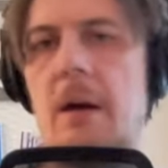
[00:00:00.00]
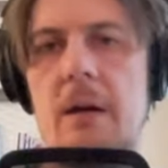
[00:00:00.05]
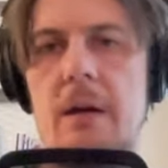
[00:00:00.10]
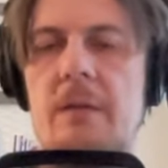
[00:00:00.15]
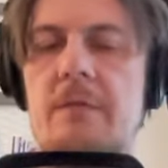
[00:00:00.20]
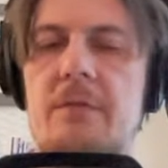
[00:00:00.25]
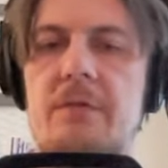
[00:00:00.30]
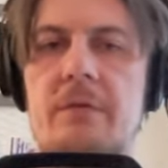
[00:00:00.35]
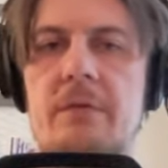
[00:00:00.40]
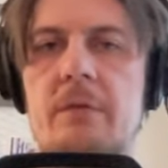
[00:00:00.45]

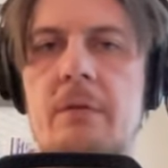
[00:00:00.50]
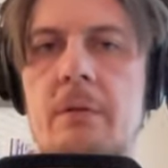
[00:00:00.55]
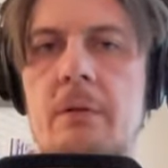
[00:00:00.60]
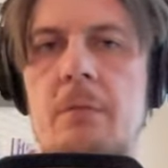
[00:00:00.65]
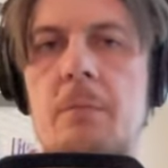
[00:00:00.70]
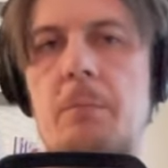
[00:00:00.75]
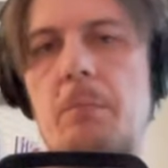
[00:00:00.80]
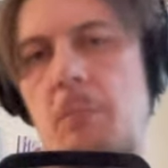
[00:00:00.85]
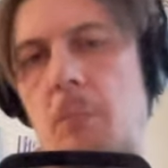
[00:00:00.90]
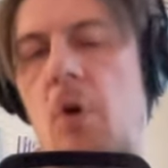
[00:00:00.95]
it's
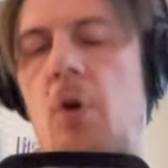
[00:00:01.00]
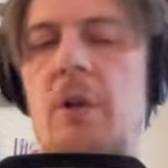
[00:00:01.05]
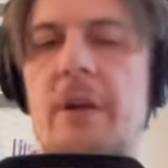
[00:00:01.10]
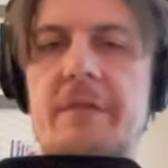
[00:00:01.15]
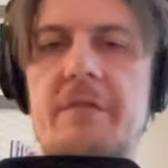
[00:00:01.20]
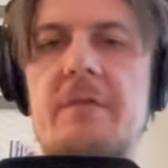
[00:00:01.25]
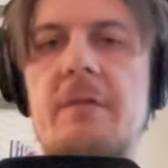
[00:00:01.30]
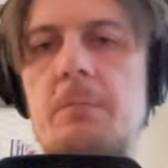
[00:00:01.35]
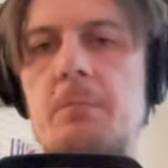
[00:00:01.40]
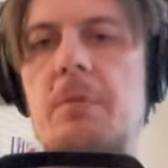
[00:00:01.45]
uh, more or
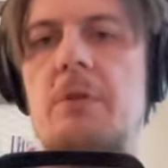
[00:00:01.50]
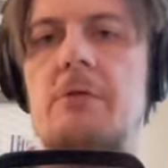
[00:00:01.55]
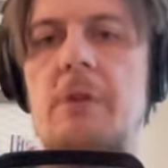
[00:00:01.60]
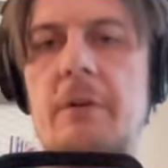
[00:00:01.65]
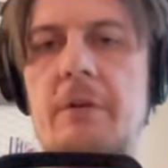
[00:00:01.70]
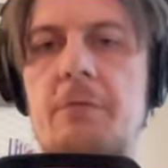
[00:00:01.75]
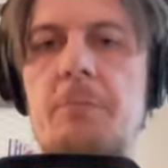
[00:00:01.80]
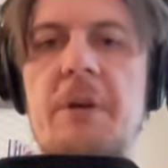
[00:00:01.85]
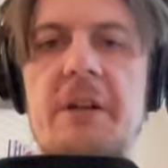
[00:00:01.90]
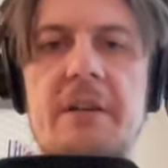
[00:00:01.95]
less simple
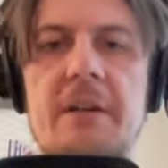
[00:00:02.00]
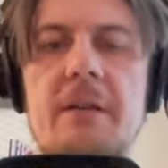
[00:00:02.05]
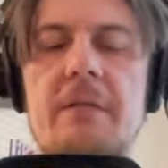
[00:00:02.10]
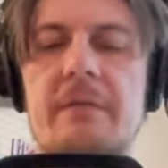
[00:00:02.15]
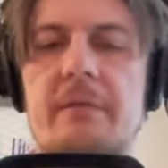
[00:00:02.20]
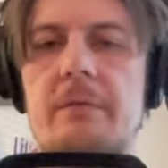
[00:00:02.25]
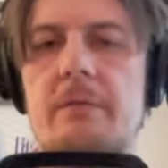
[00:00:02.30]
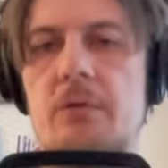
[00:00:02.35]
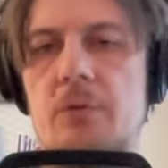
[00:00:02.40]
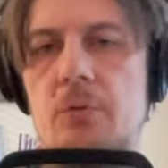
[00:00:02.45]

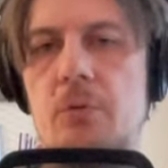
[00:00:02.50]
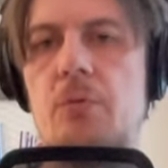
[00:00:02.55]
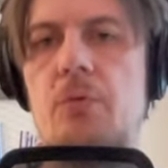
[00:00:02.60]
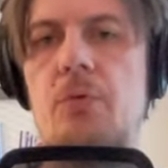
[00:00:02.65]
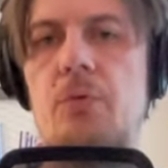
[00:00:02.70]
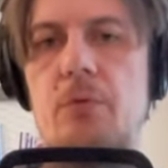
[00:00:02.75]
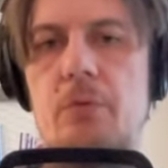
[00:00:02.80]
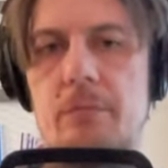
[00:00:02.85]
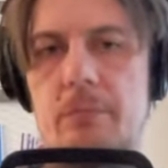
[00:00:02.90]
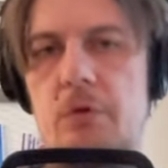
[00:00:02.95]
arithmetics
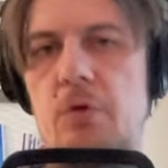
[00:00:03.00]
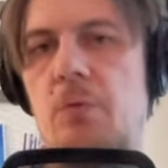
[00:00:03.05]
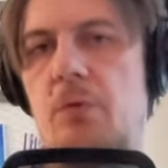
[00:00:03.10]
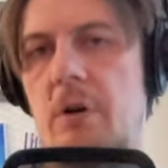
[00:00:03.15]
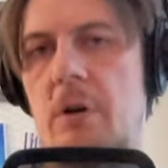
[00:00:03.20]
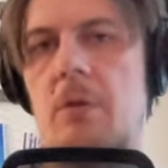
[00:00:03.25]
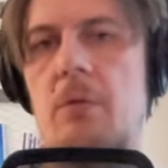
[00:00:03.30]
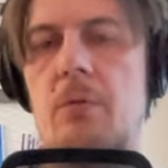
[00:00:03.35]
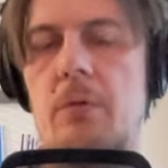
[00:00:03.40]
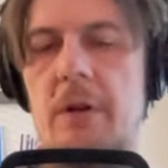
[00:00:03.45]
to to
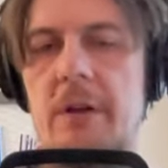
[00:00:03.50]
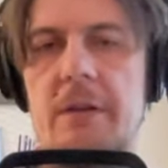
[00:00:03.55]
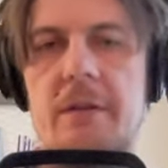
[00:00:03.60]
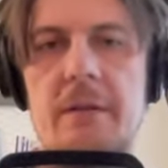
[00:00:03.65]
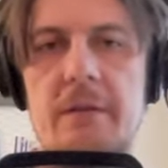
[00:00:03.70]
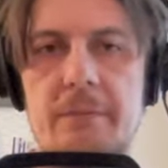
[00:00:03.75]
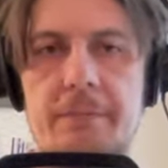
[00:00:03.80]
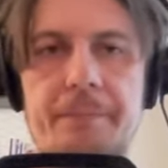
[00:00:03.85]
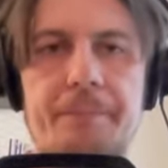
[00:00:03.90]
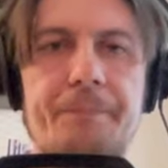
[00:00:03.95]
calculate it.